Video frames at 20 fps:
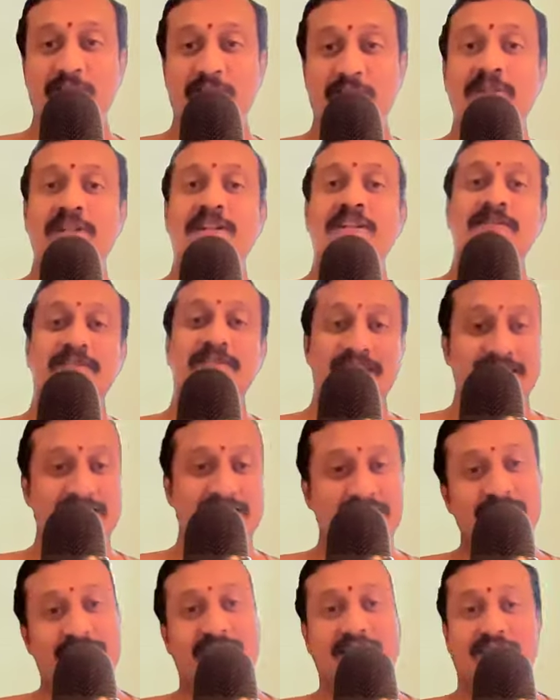So we are
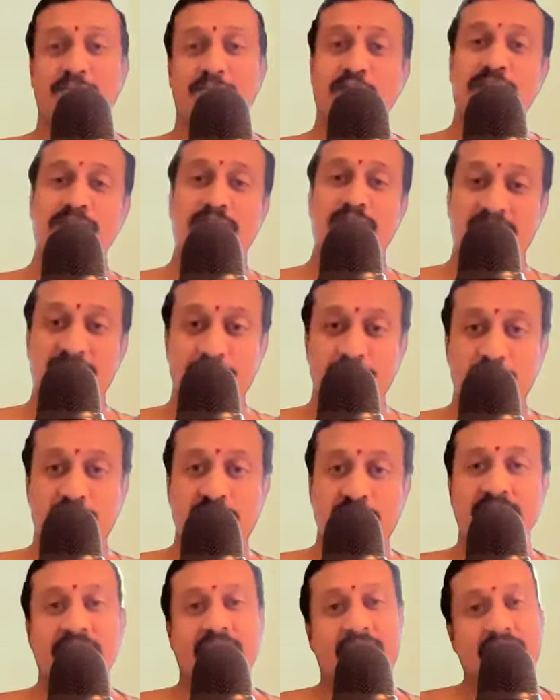seeking both Dhana
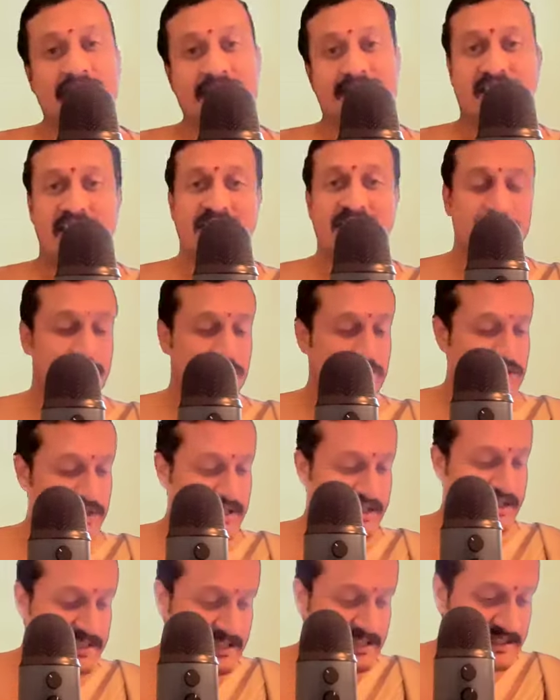Pushti and Dhanya
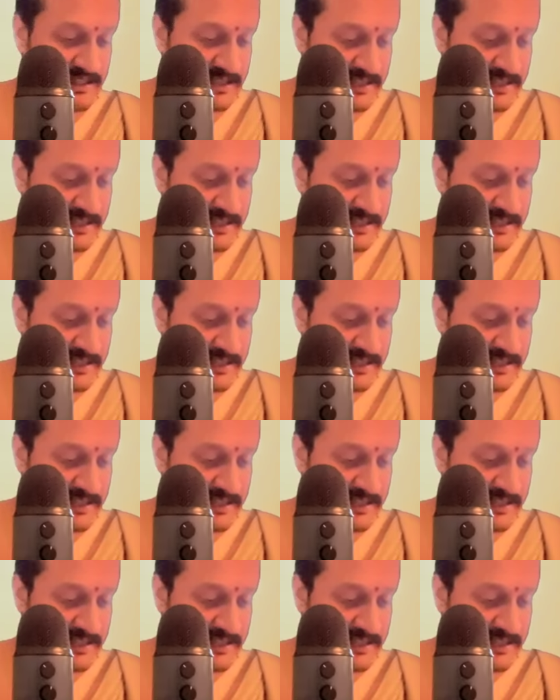Pushti.